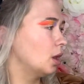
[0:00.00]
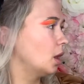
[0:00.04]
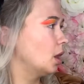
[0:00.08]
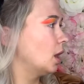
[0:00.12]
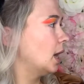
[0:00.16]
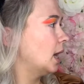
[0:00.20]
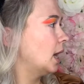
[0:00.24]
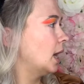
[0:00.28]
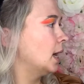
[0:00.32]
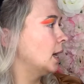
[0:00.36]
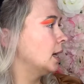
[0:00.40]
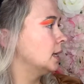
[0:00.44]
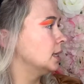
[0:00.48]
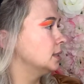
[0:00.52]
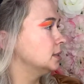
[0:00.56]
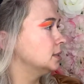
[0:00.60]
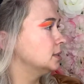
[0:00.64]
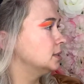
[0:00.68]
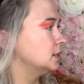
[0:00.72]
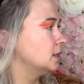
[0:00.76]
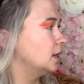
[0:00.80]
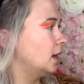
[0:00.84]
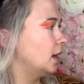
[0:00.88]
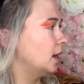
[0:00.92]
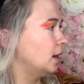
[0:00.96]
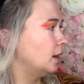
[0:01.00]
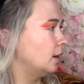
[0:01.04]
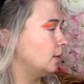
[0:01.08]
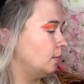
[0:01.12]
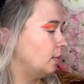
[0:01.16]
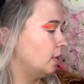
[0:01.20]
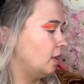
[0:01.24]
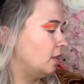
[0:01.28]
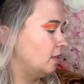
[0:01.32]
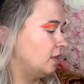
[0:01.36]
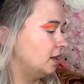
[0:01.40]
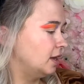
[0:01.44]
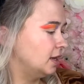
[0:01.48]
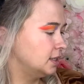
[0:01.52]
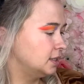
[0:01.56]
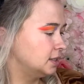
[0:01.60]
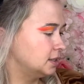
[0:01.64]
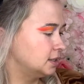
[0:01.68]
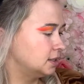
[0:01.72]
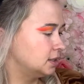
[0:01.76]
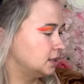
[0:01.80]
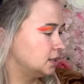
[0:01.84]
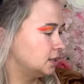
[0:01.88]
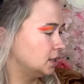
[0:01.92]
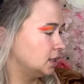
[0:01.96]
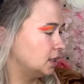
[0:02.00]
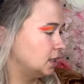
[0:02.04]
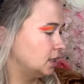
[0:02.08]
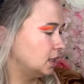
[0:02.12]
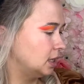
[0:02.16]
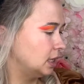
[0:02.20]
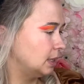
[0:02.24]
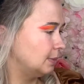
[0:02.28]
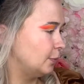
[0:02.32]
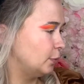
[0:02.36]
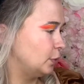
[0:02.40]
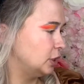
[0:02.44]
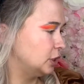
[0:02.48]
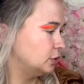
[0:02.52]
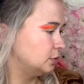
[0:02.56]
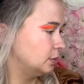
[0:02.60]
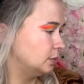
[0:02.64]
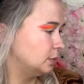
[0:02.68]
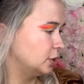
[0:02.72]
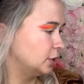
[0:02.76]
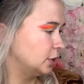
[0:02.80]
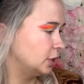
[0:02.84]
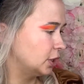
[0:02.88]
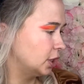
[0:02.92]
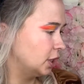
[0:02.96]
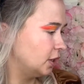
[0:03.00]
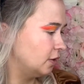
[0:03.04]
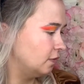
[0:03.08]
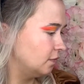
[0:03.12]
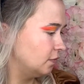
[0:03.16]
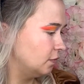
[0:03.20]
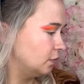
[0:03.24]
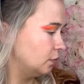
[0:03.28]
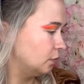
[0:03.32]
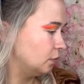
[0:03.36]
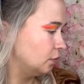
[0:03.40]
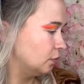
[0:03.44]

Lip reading: And this time, which one am I going to go for?